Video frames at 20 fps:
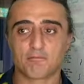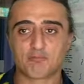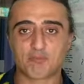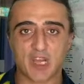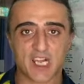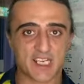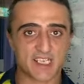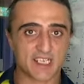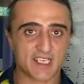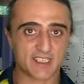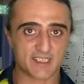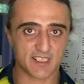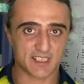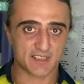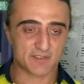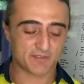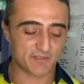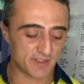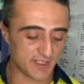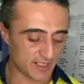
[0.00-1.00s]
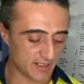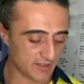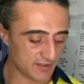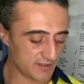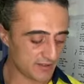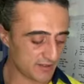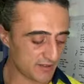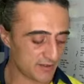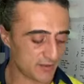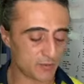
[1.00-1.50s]
magnetic
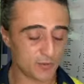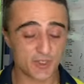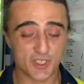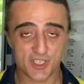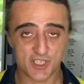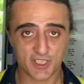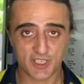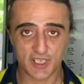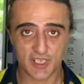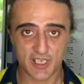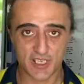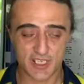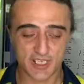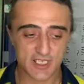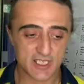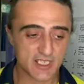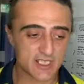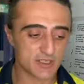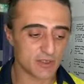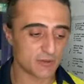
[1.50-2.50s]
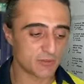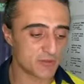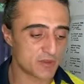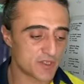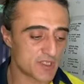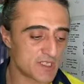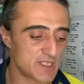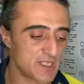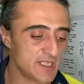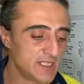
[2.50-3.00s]
field, which it is,
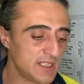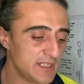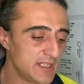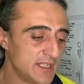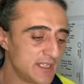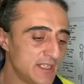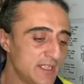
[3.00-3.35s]
obviously.